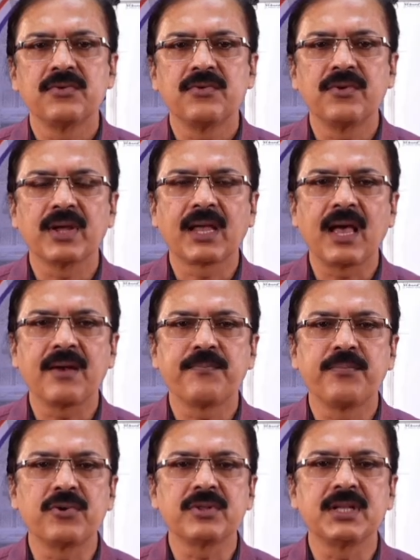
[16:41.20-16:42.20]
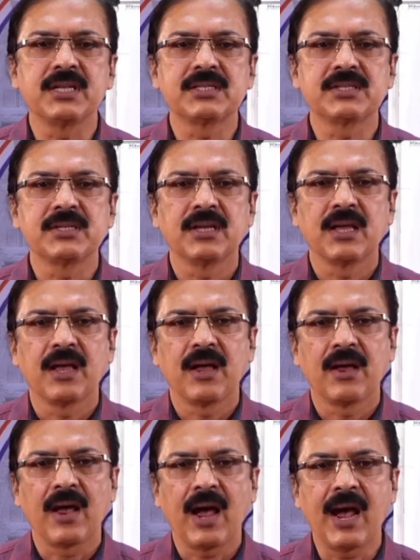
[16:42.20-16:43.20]
we can put this
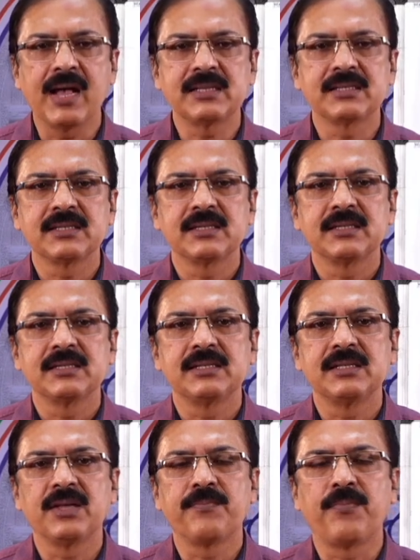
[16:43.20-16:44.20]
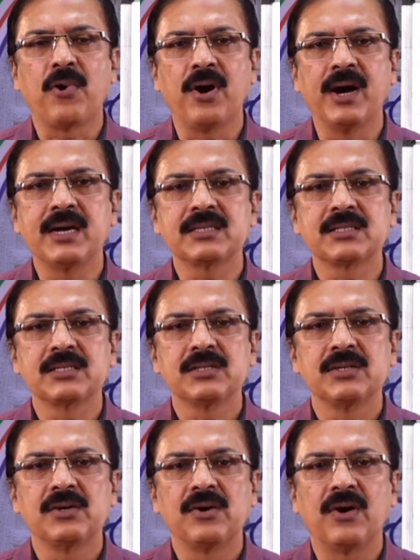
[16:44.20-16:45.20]
as the points
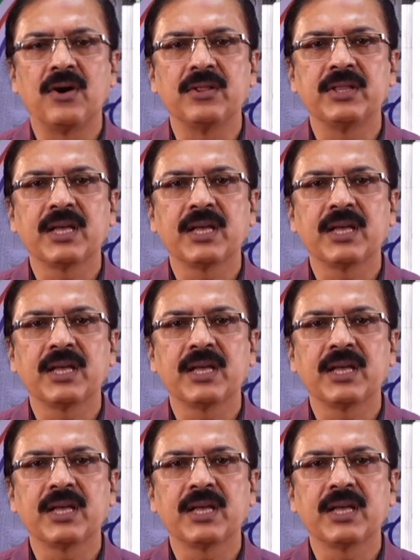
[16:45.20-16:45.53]
on the